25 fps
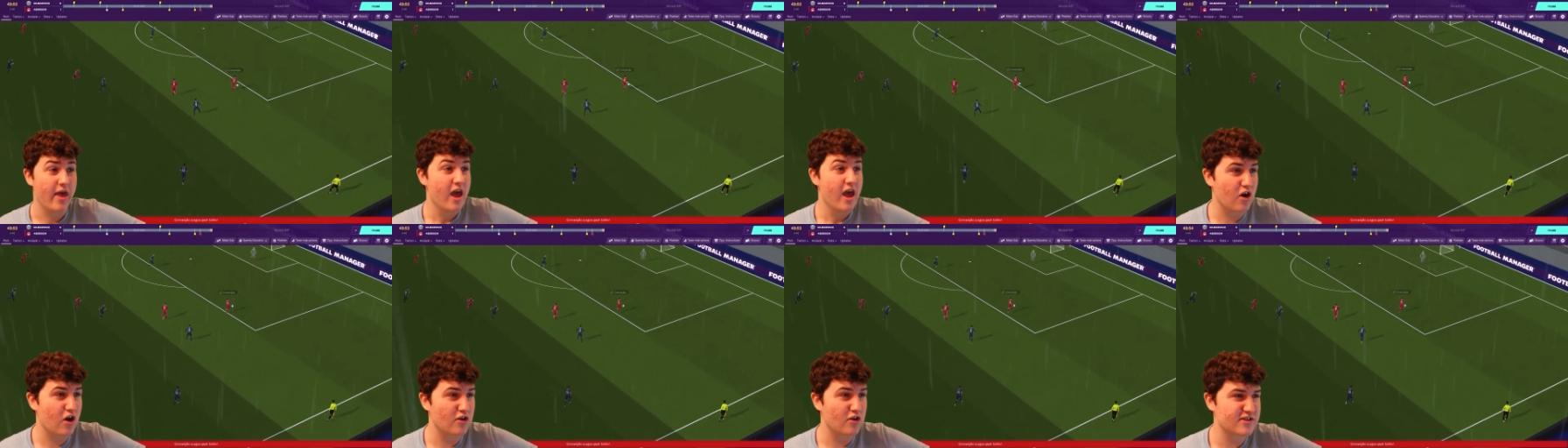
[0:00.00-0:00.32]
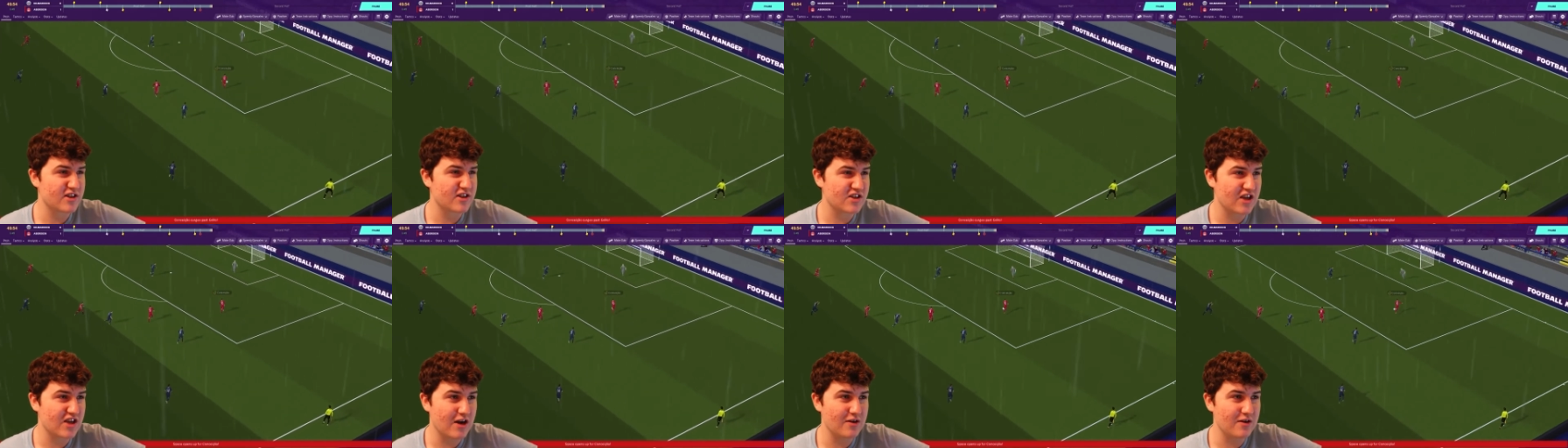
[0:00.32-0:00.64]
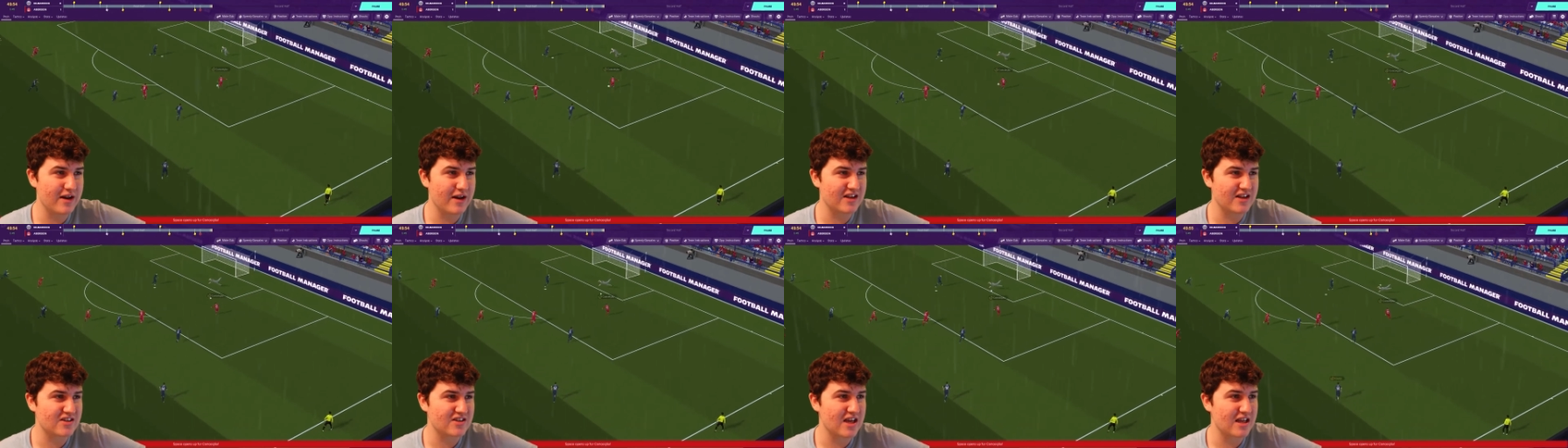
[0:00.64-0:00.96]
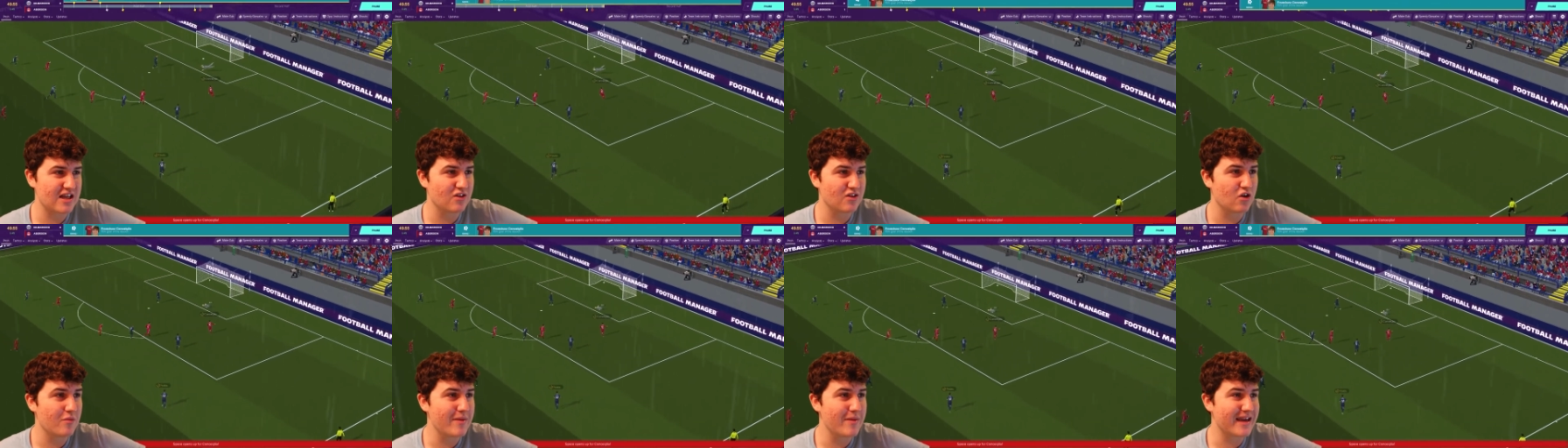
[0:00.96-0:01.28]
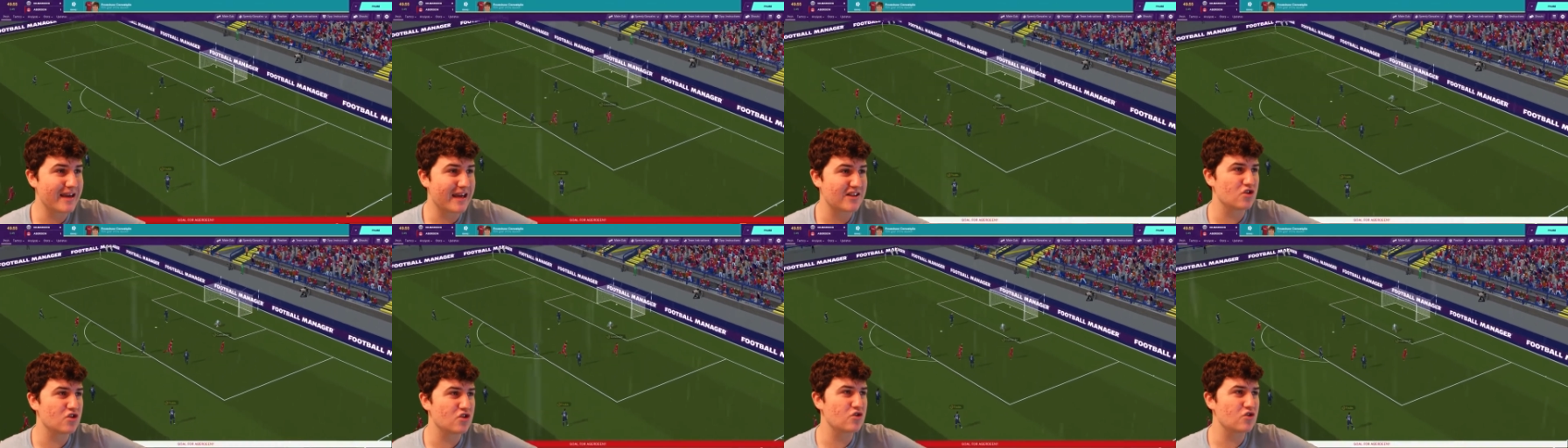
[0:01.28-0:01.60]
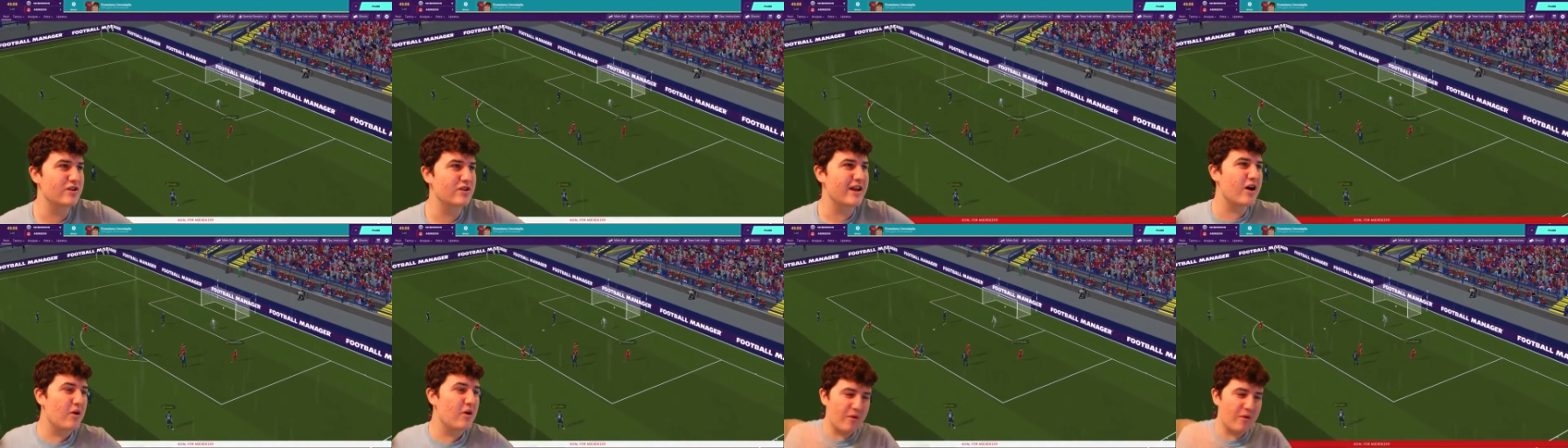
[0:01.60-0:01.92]
Conceição nicks in, they'll make it 2
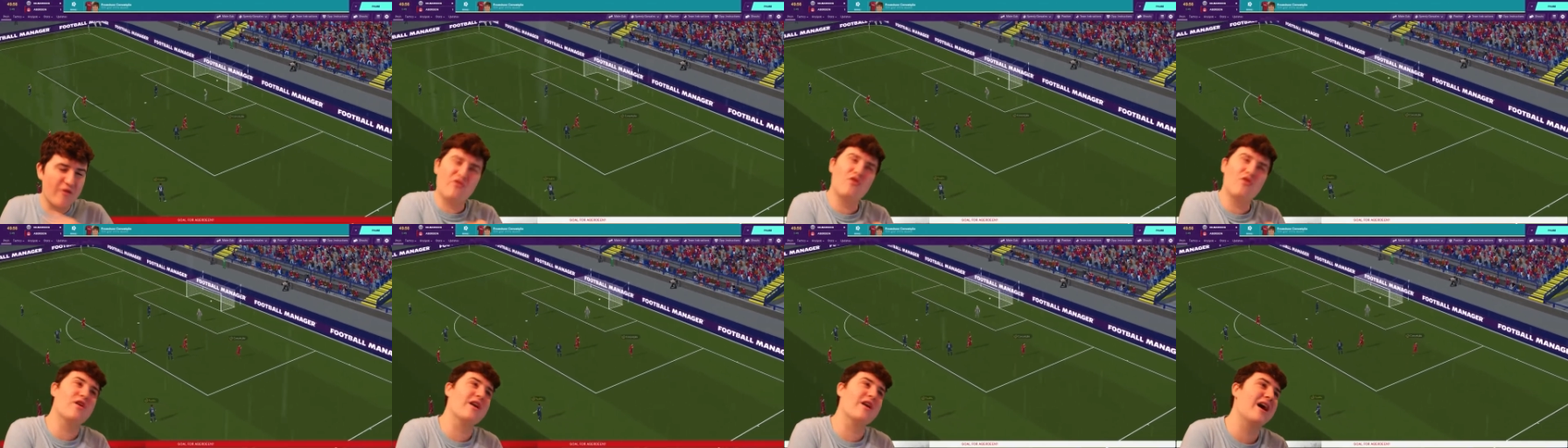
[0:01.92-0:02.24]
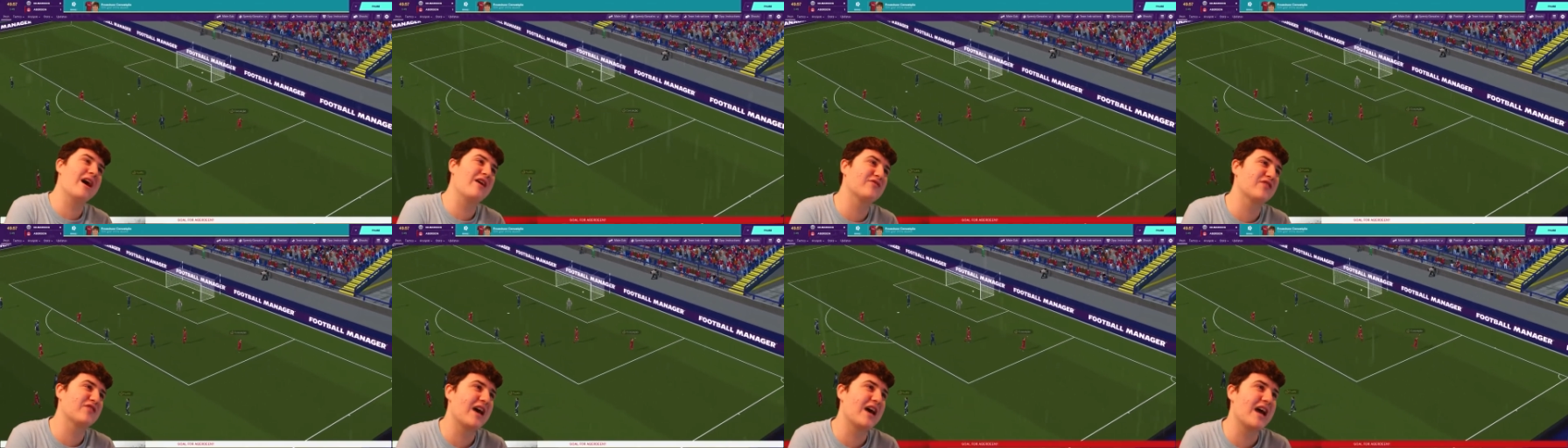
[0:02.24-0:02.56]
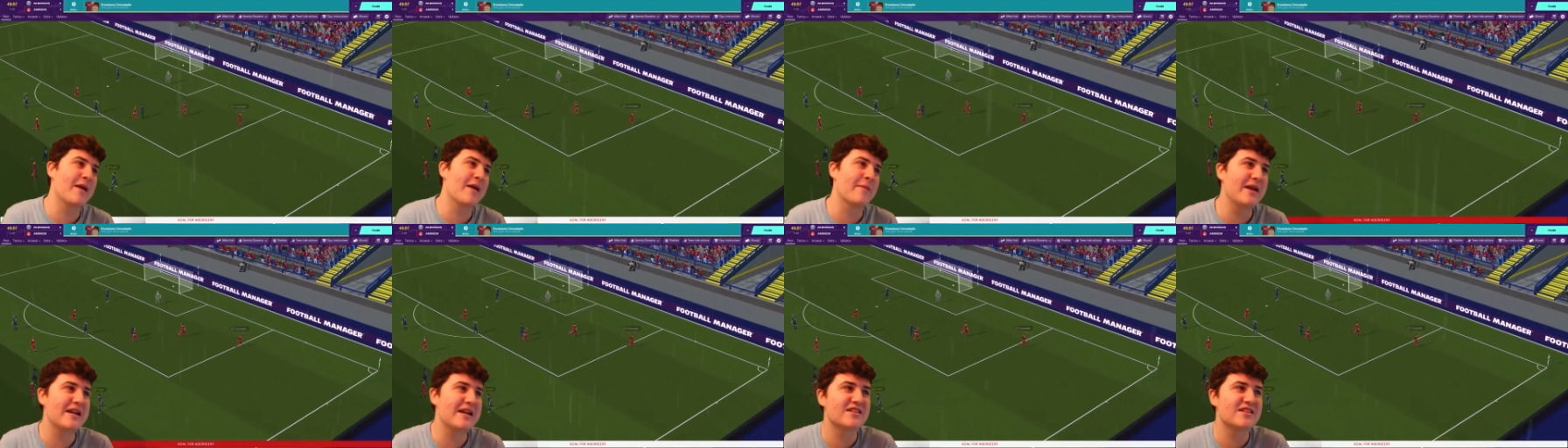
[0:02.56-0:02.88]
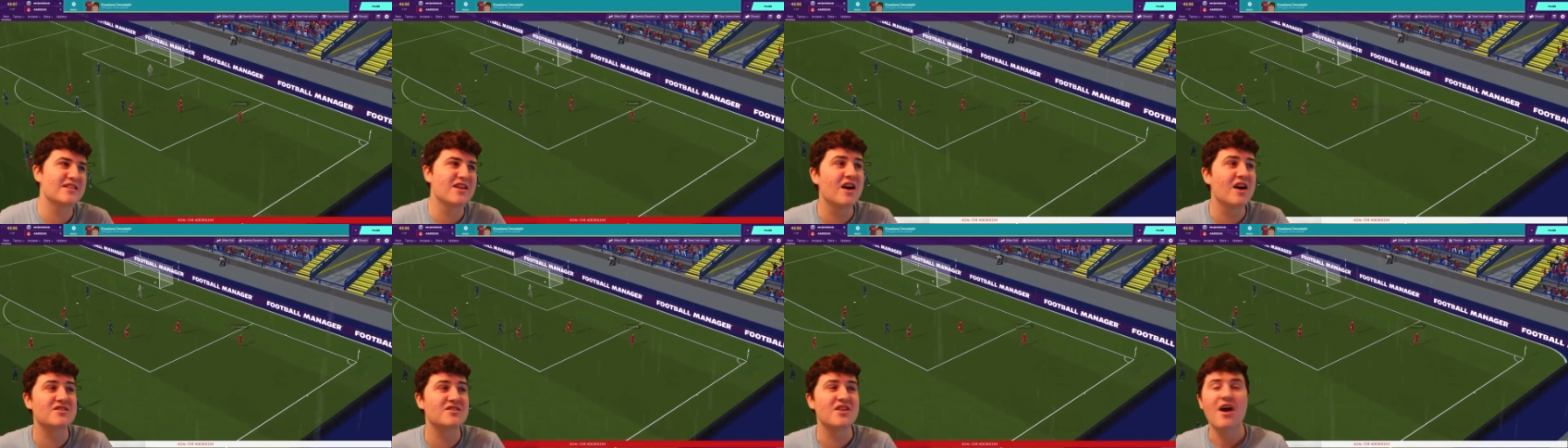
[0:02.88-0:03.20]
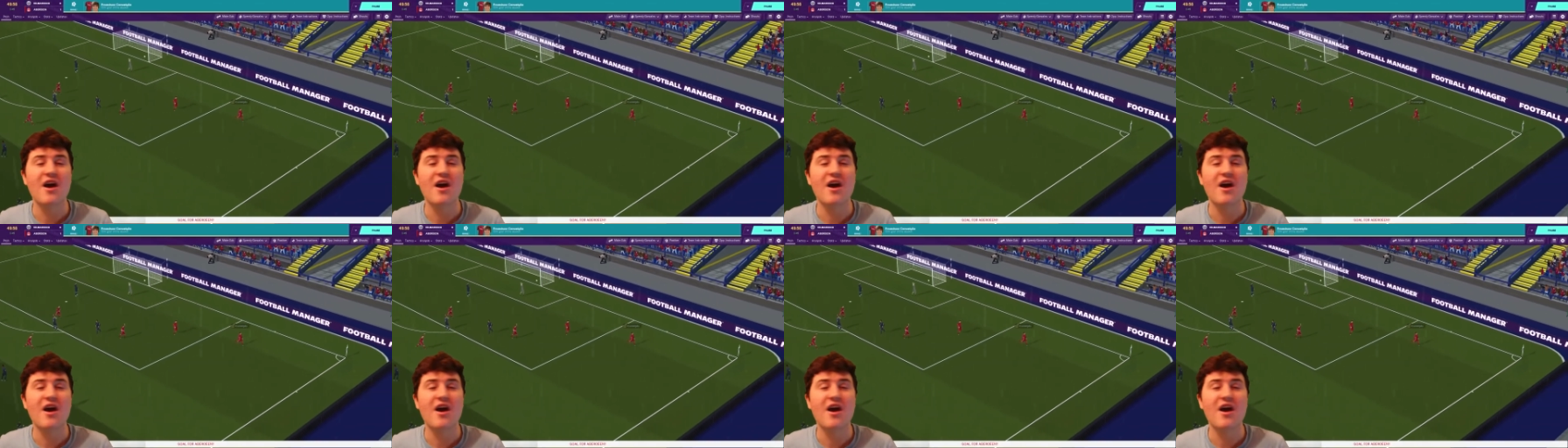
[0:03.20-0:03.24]
0 before halftime. He does.